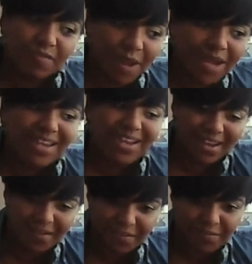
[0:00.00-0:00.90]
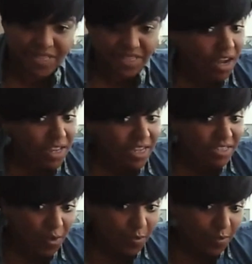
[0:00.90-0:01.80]
they've made it clear from the start they
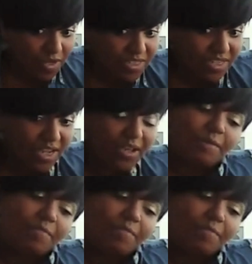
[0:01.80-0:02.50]
don't want it.